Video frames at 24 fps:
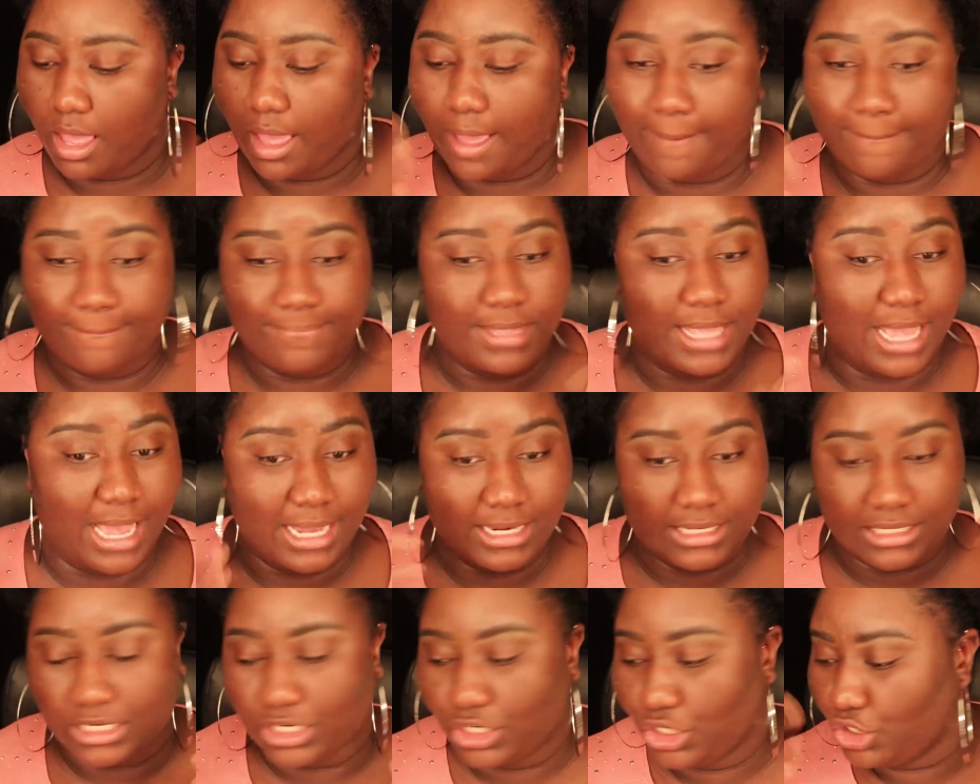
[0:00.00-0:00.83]
I'm
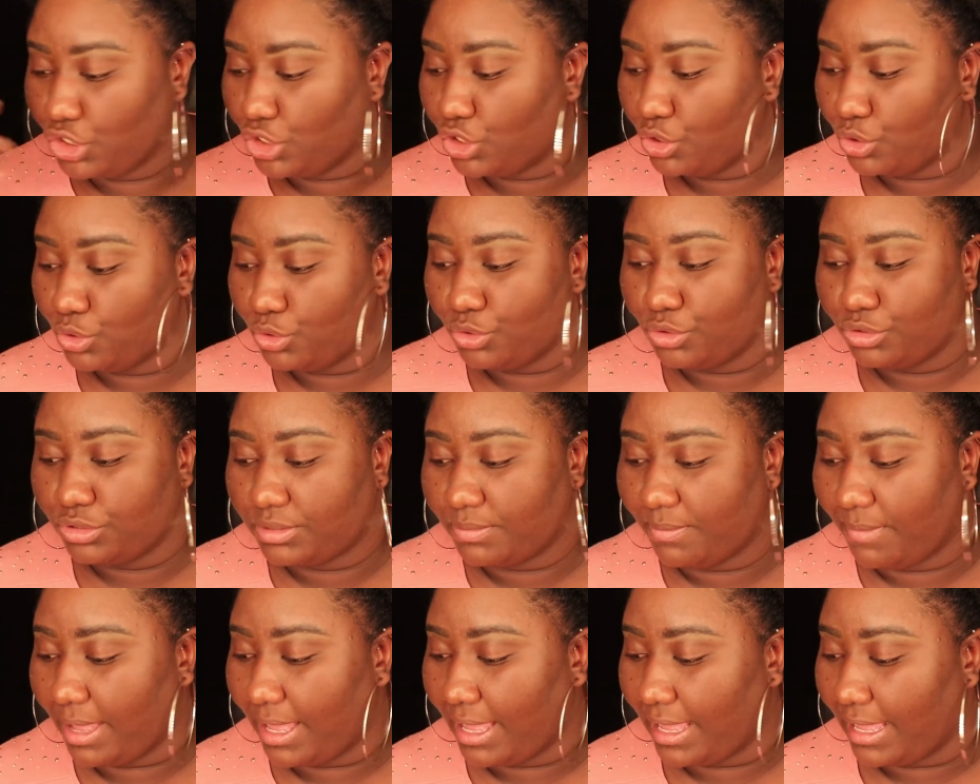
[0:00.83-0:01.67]
not gonna
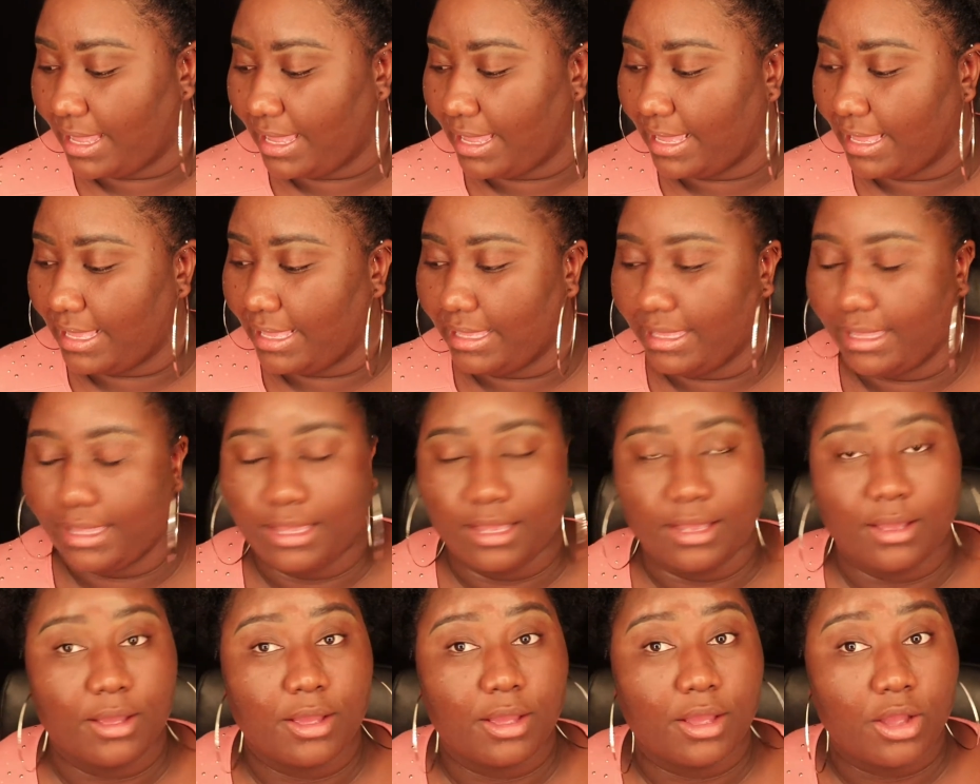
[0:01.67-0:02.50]
use
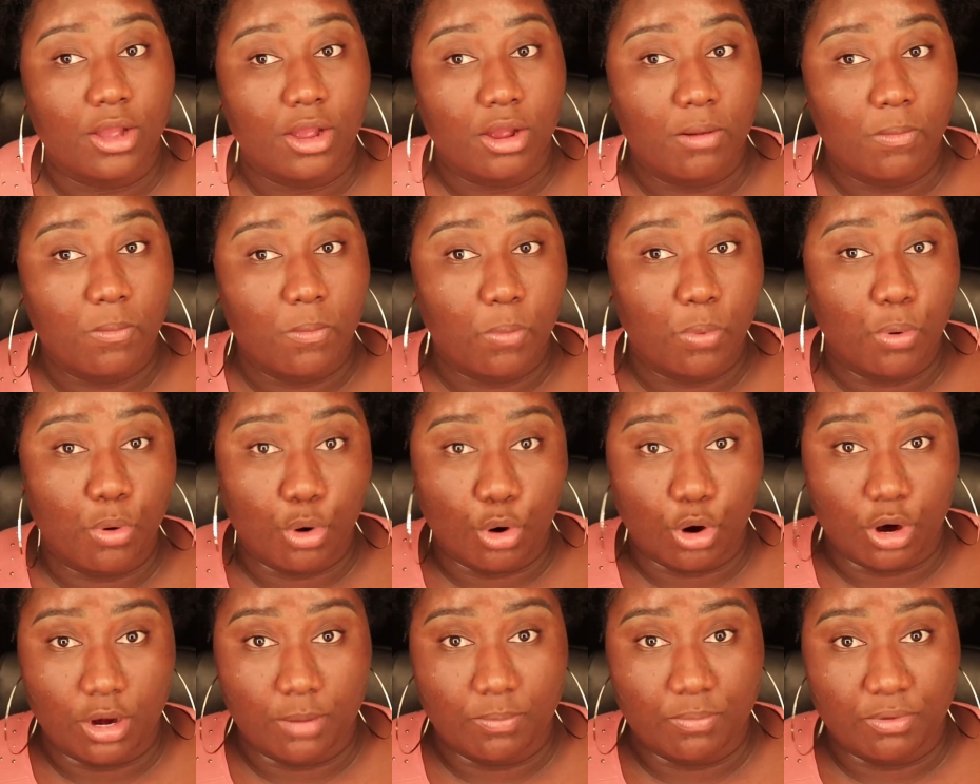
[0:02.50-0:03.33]
my
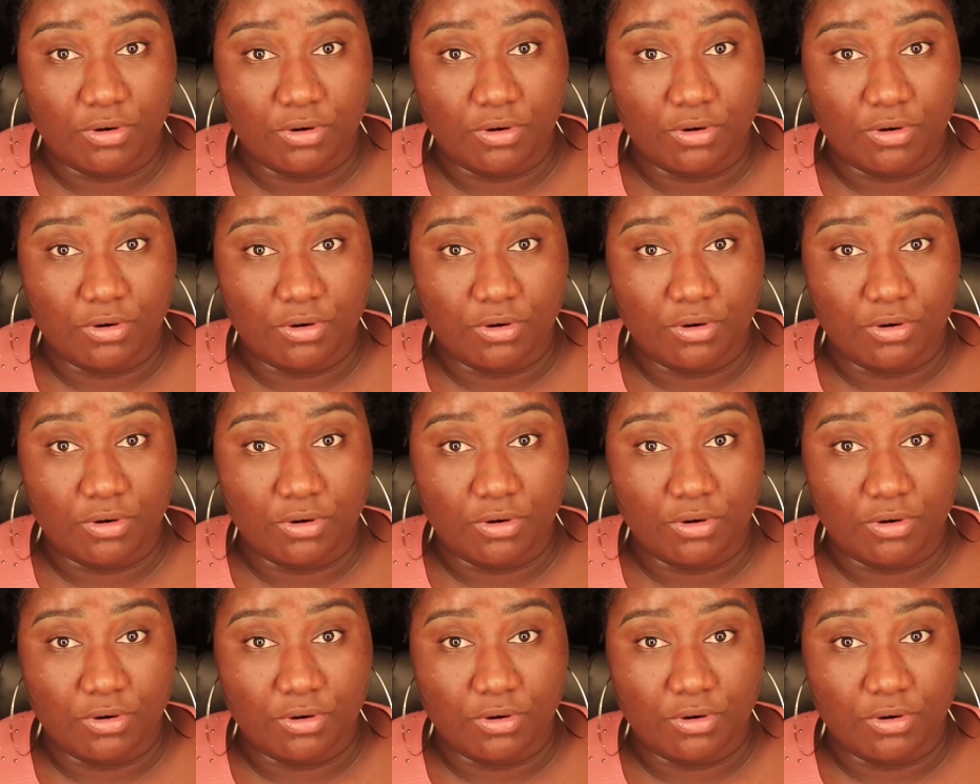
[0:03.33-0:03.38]
Pore